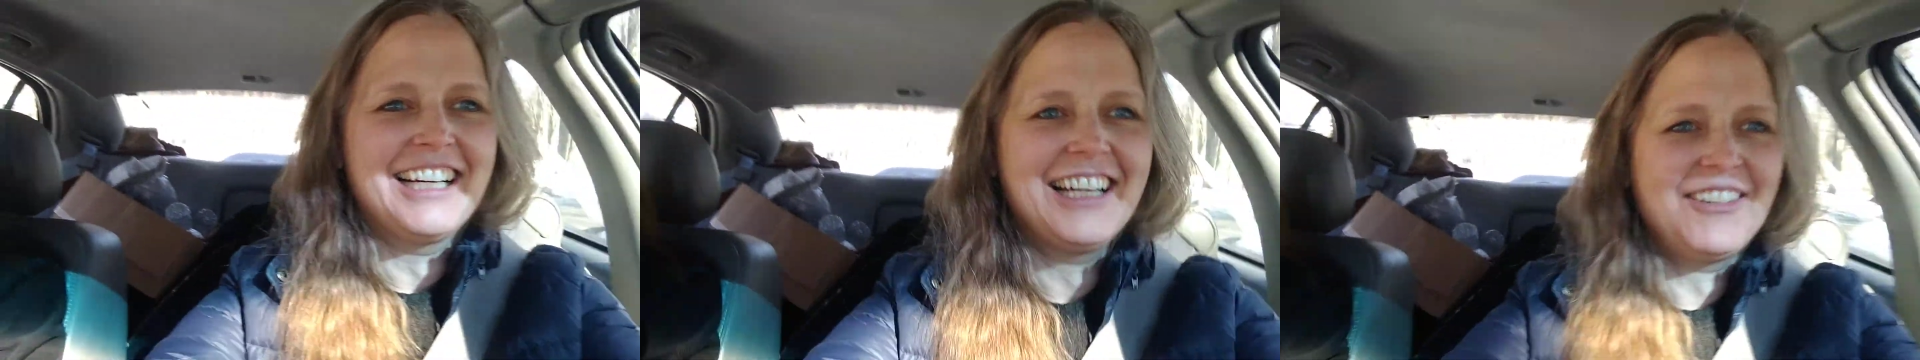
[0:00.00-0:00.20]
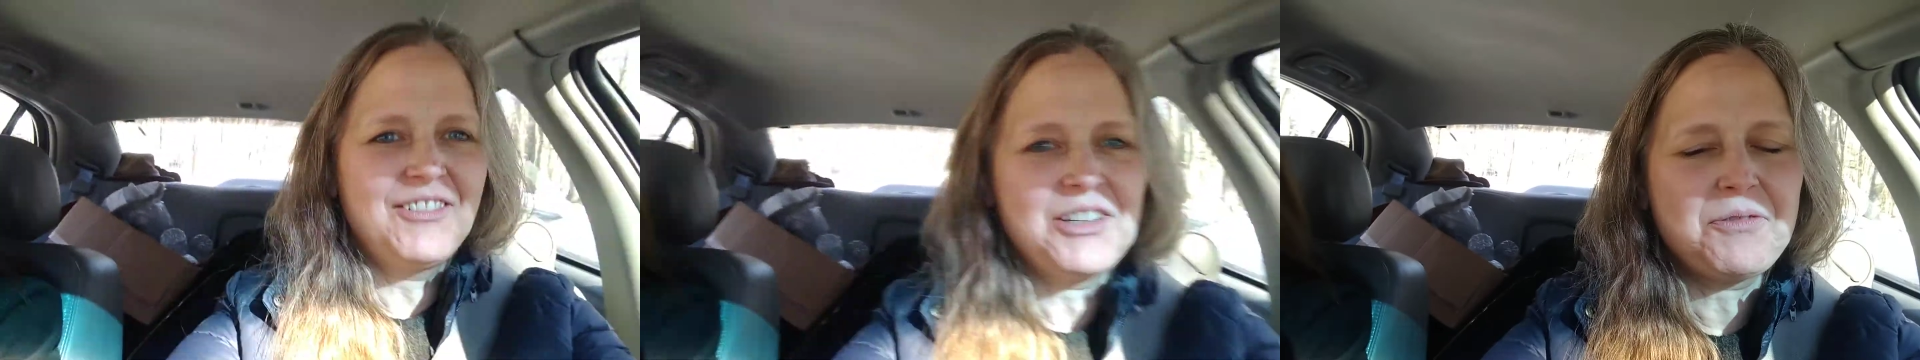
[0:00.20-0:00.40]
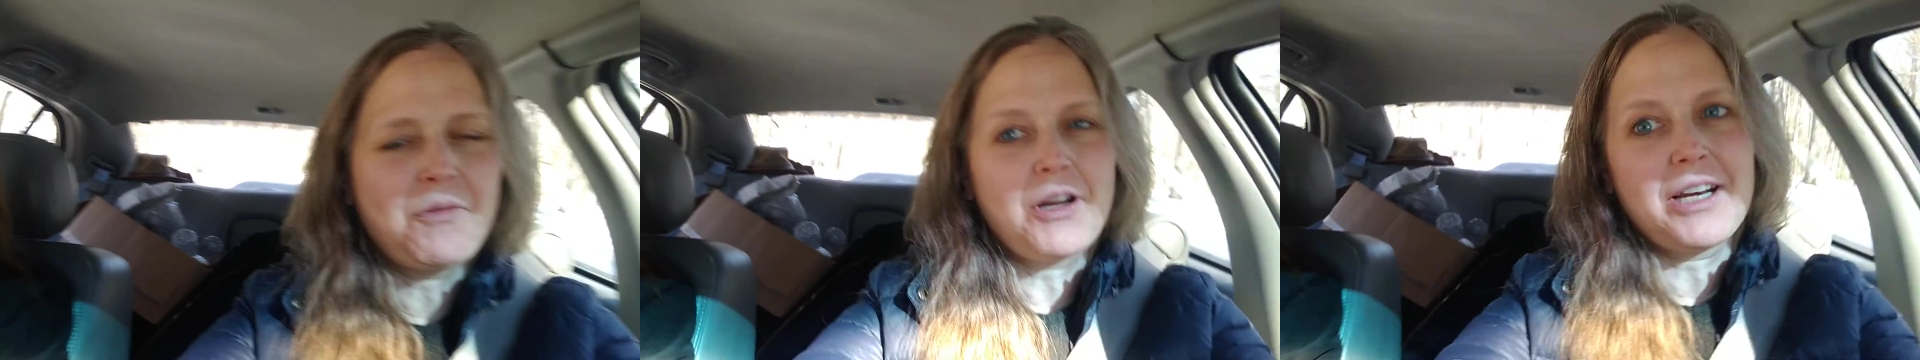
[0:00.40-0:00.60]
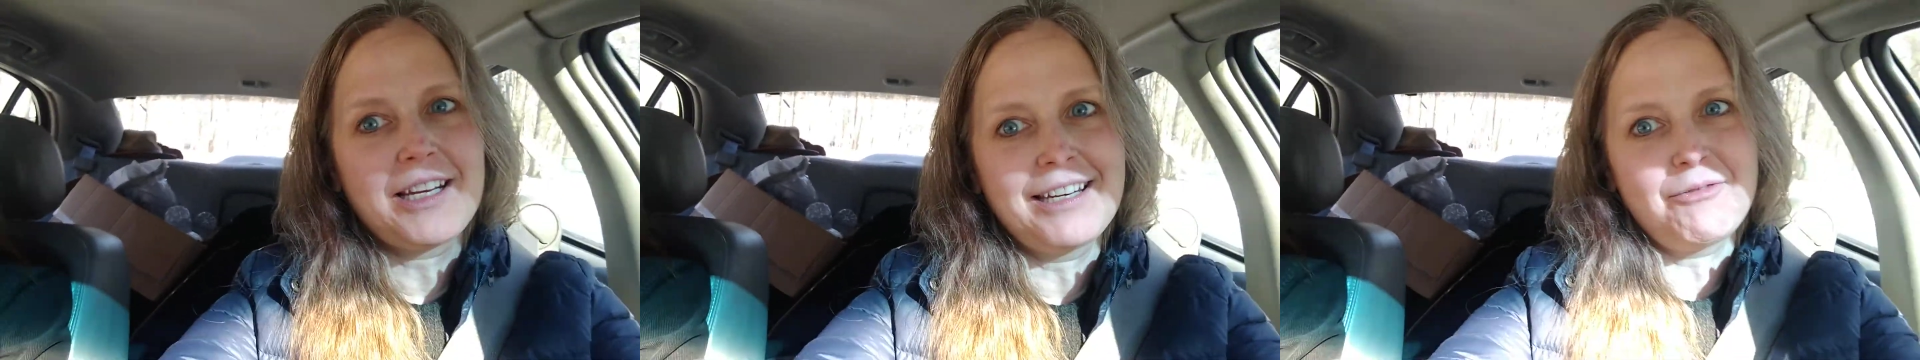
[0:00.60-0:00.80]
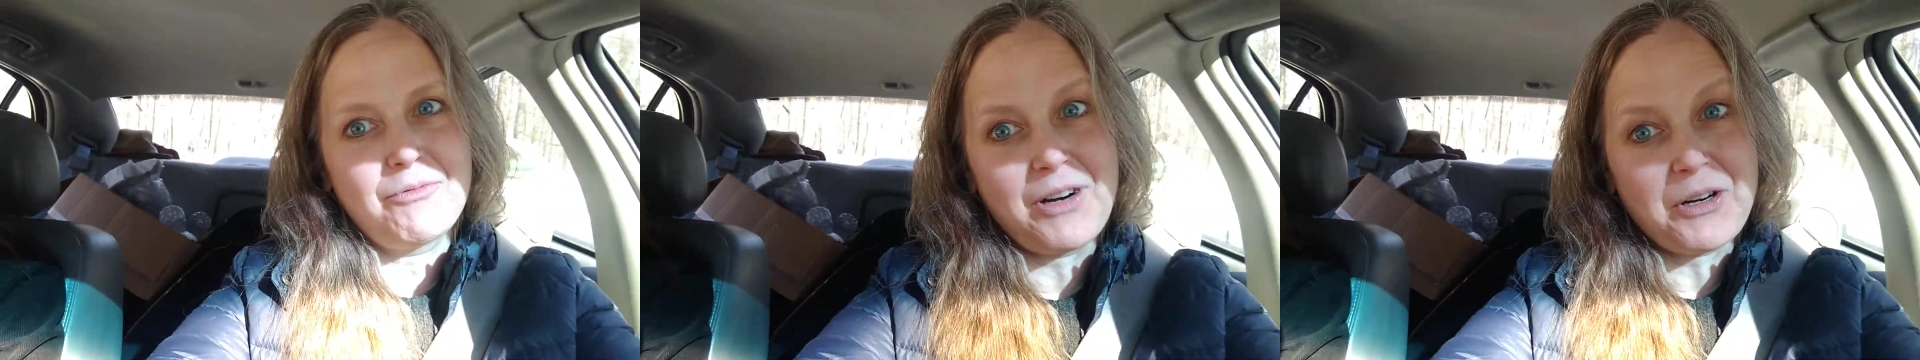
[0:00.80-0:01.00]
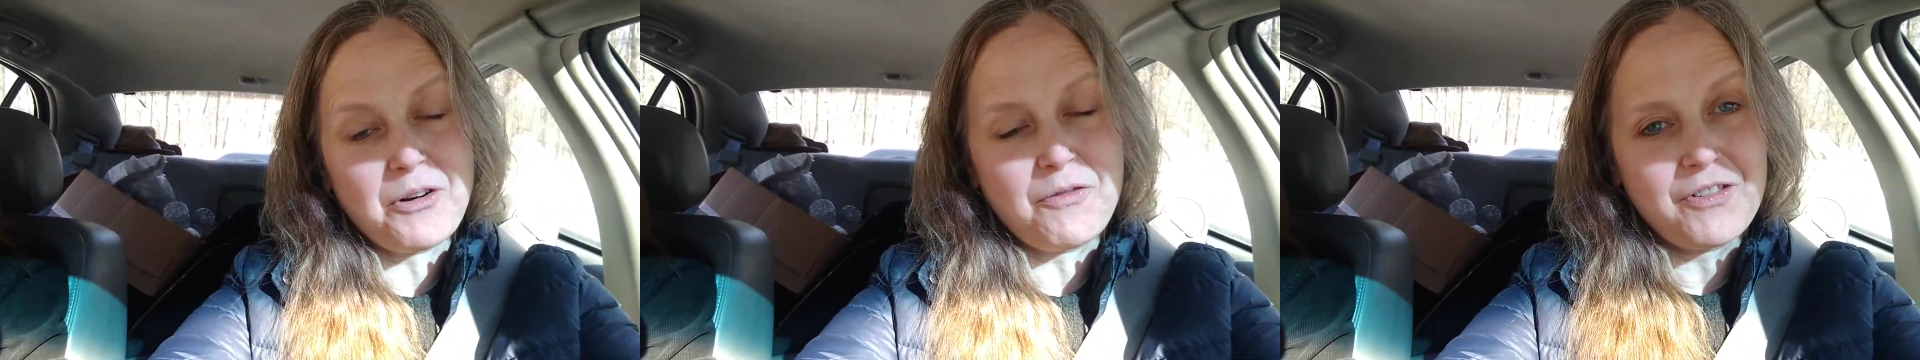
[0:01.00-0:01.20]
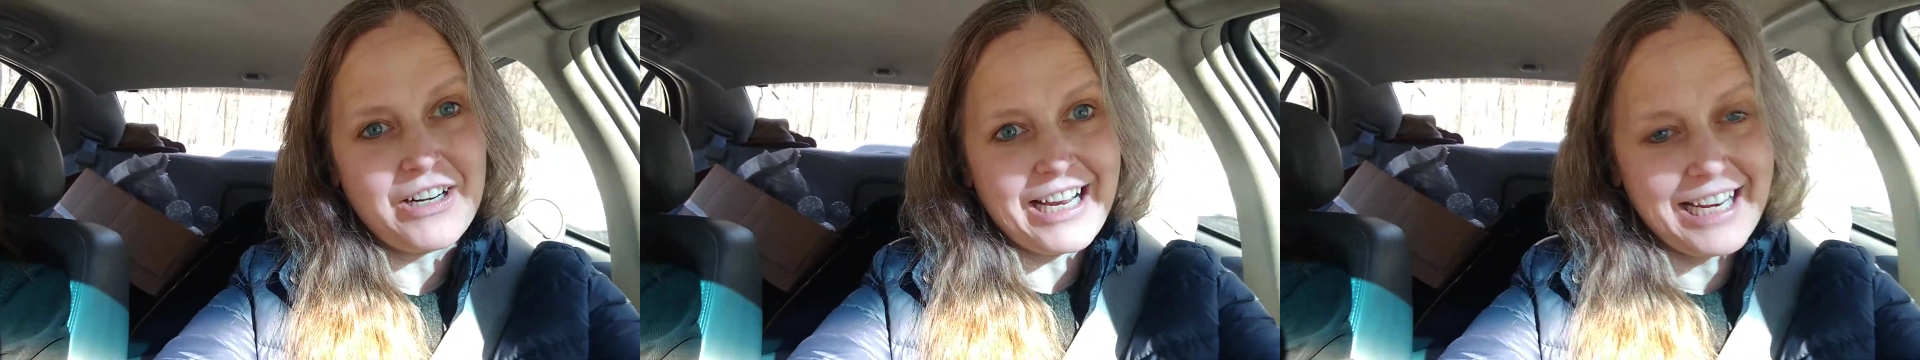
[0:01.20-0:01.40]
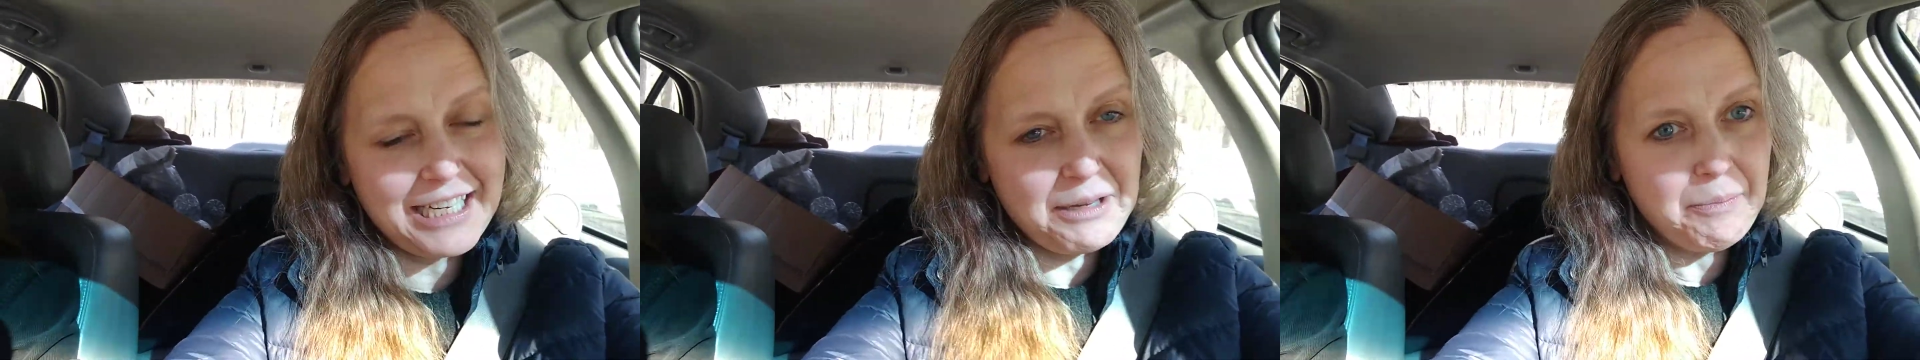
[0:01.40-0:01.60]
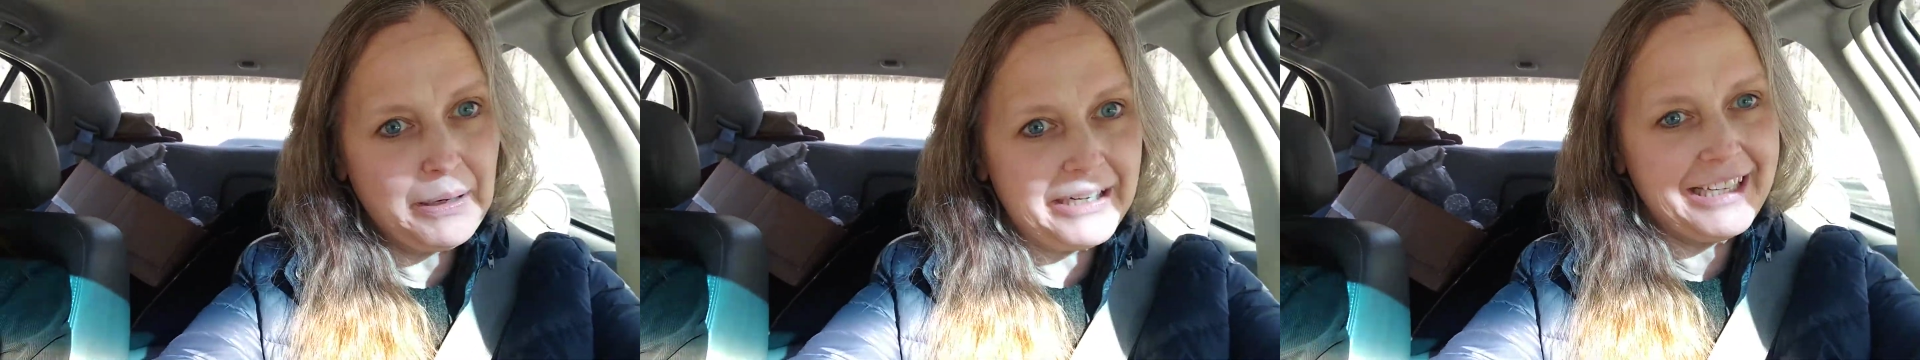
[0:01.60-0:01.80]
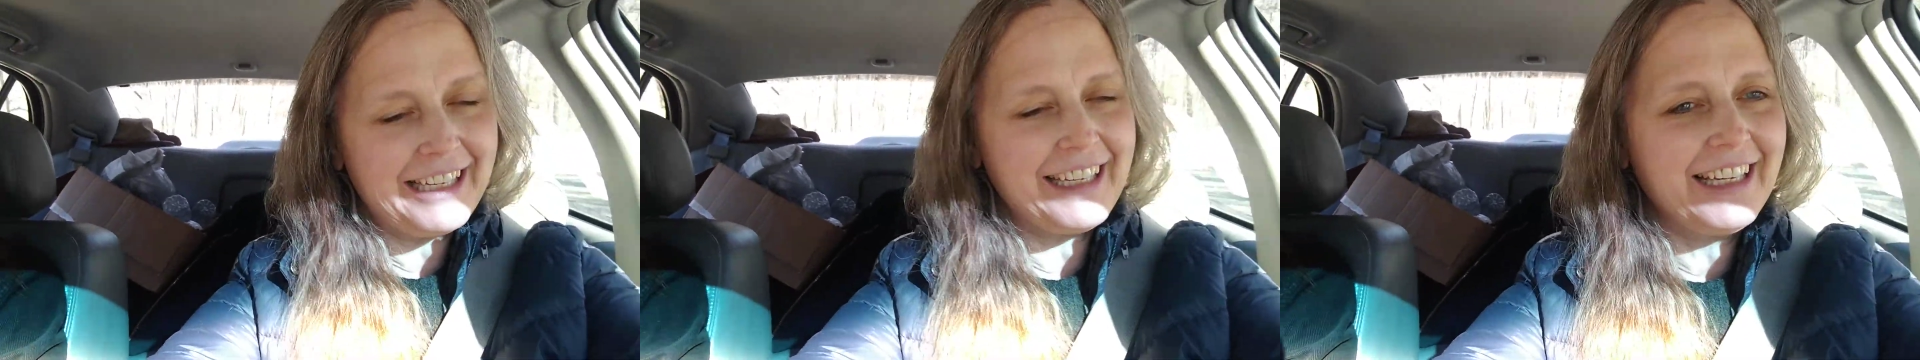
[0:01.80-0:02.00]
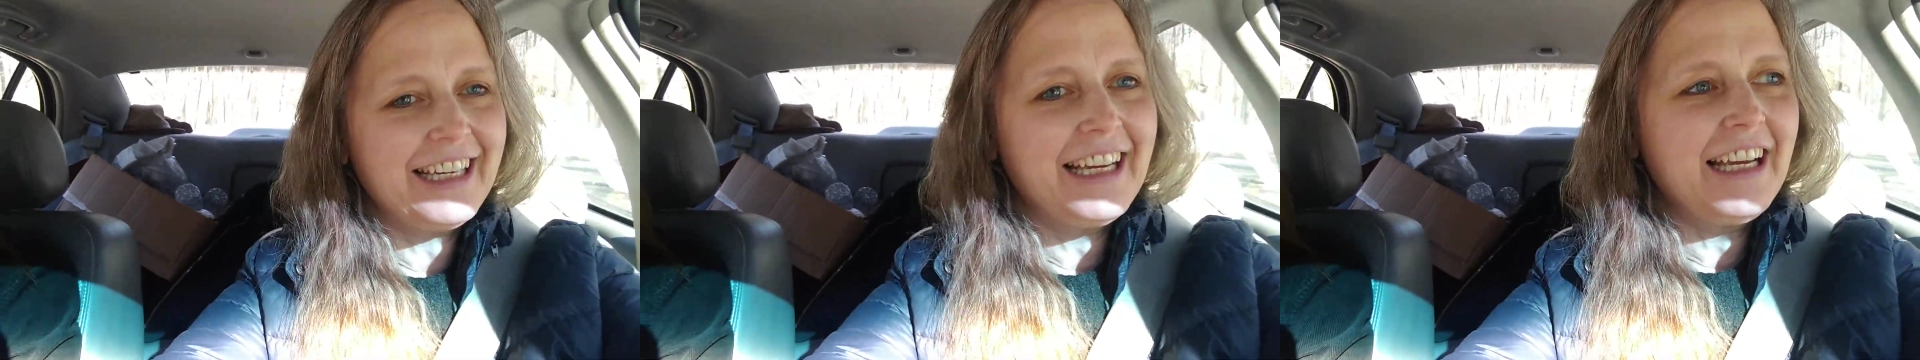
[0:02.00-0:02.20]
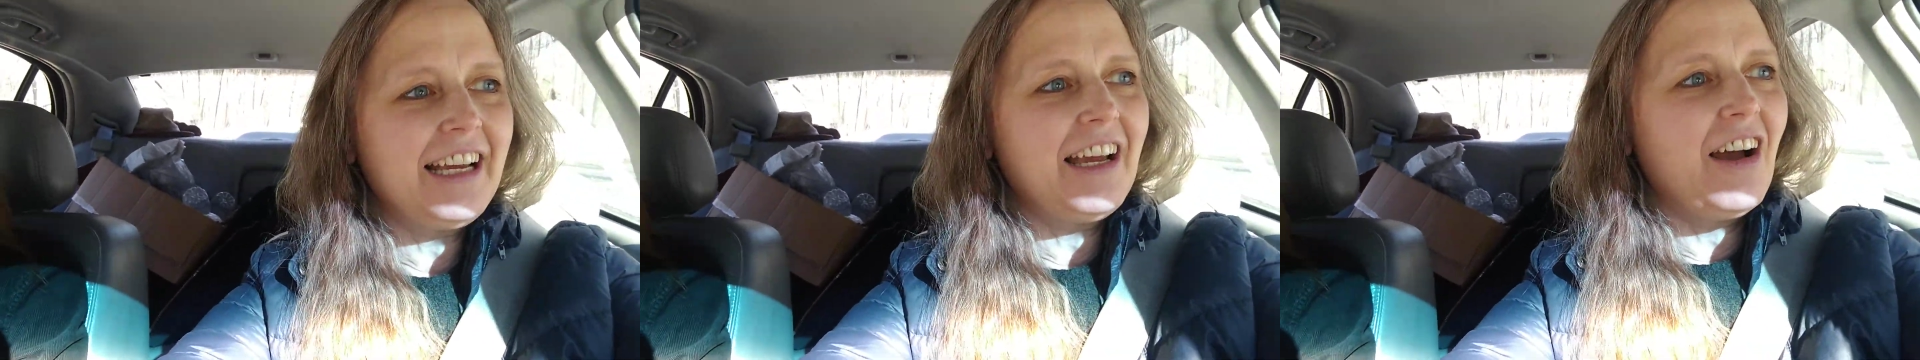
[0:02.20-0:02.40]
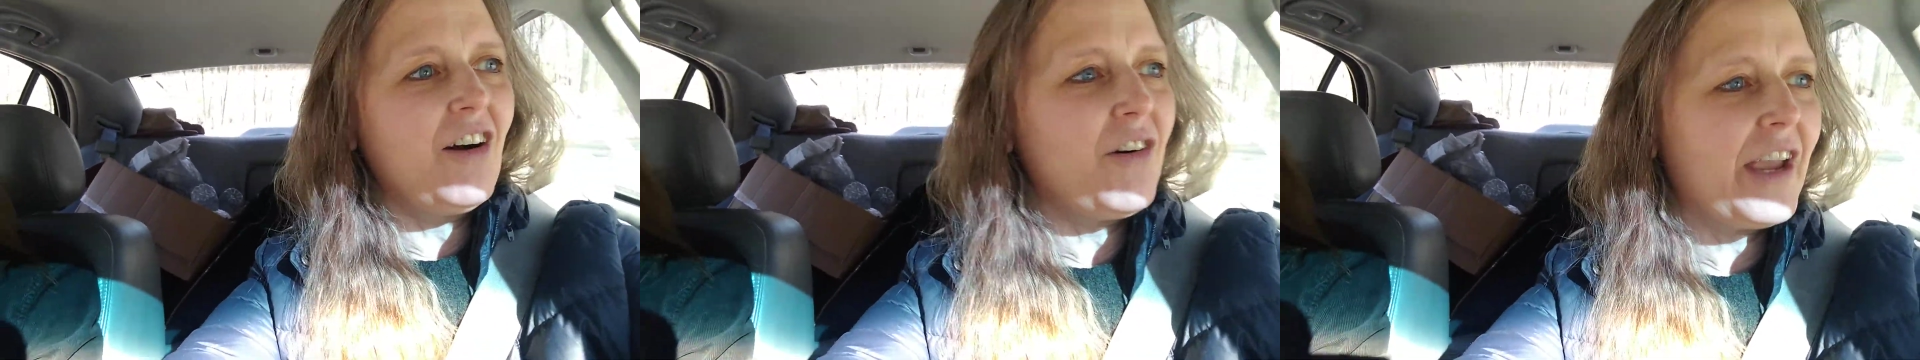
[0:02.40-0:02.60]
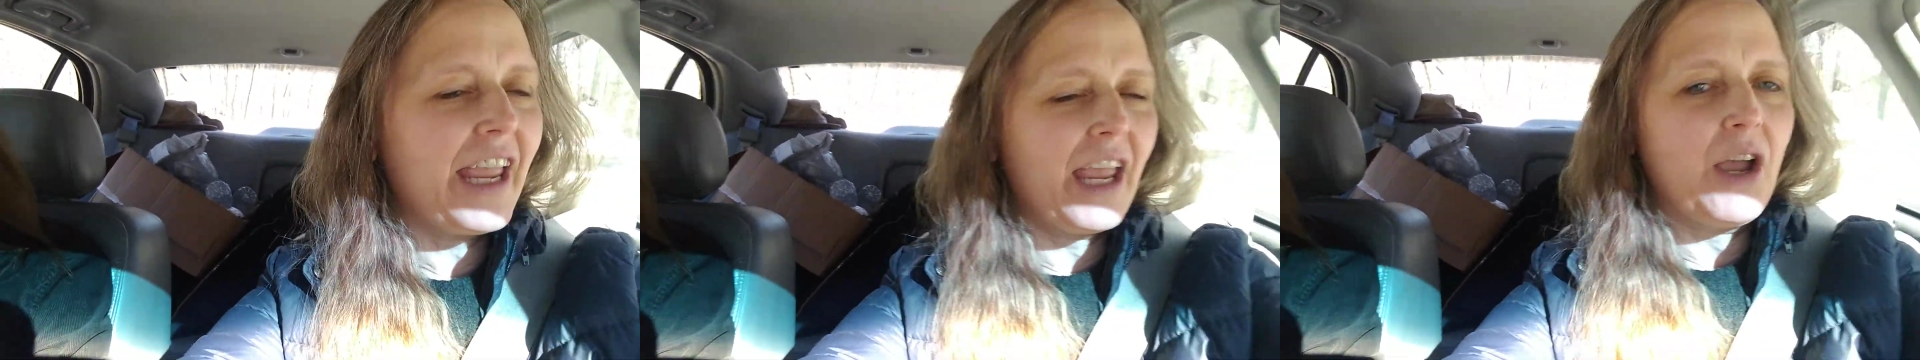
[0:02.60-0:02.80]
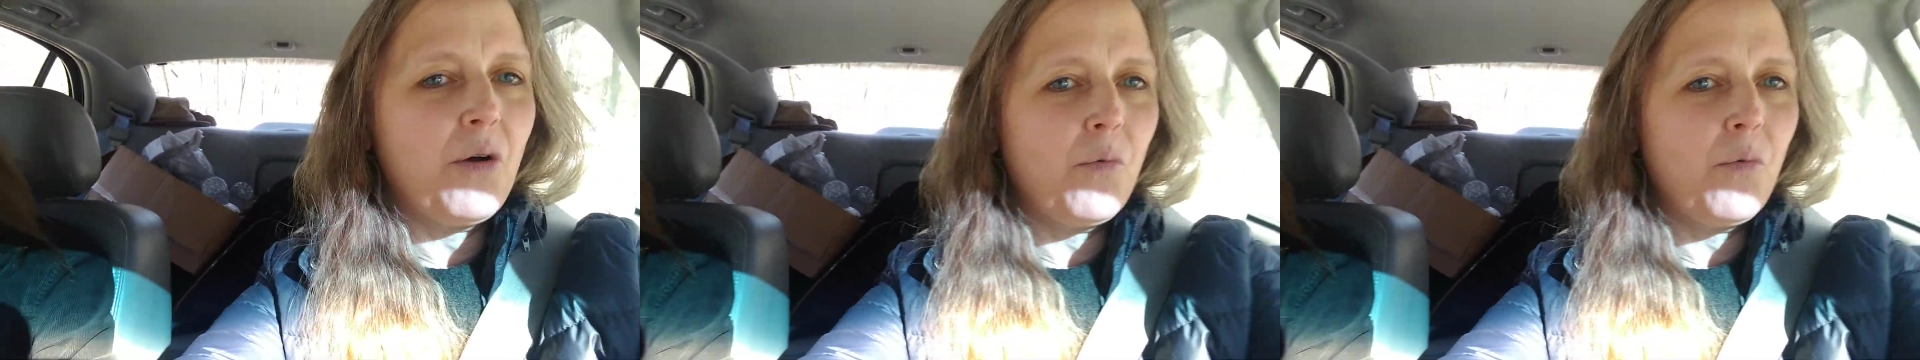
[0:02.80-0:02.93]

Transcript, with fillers: I wouldn't want to run over anybody. Okay.